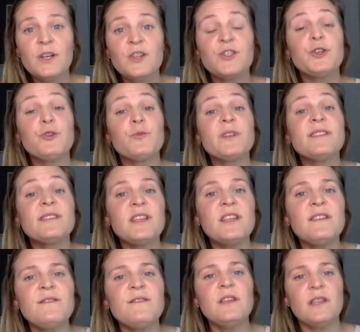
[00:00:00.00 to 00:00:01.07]
to
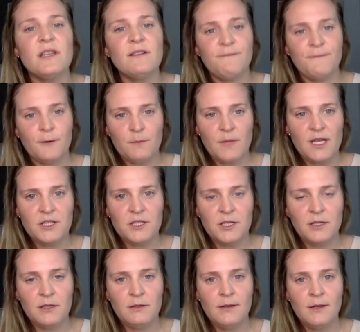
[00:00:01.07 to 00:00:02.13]
receive the
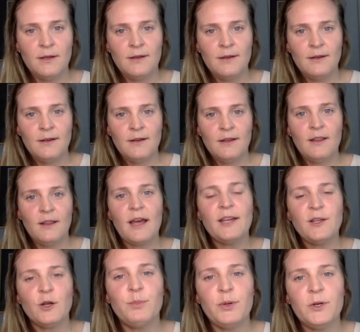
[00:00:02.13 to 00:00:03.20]
information that
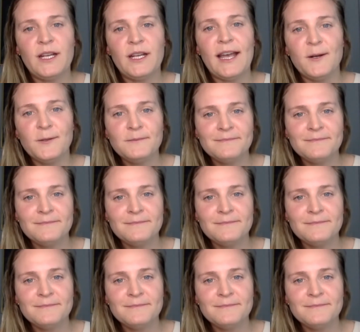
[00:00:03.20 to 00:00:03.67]
you're putting out.